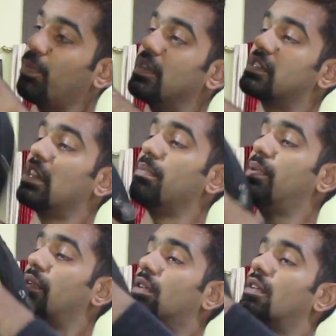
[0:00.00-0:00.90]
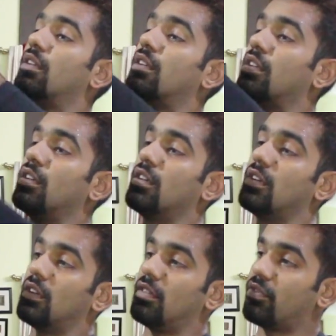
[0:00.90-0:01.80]
opens up
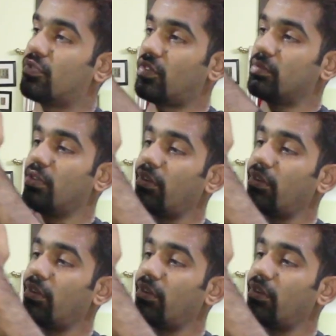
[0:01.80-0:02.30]
from the